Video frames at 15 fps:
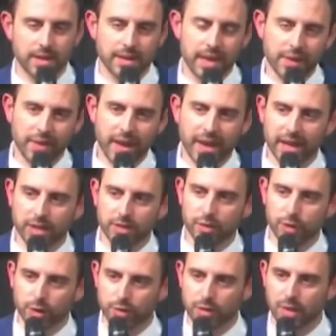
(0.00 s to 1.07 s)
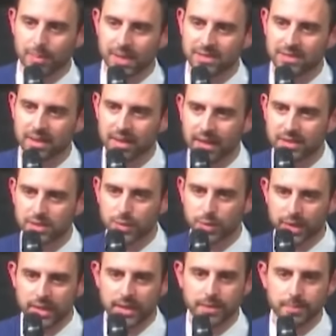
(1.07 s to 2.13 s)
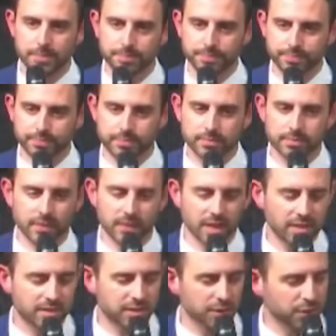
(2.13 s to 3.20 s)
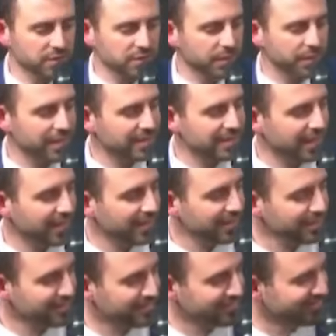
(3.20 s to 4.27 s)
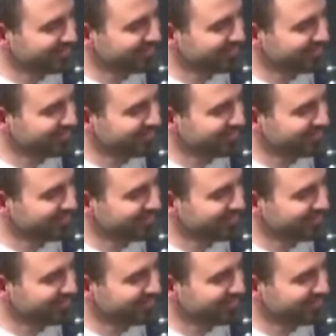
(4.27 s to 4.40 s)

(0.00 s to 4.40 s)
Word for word: Now, the head of UNRWA, Mr. Lazzarini, is he also an Italian?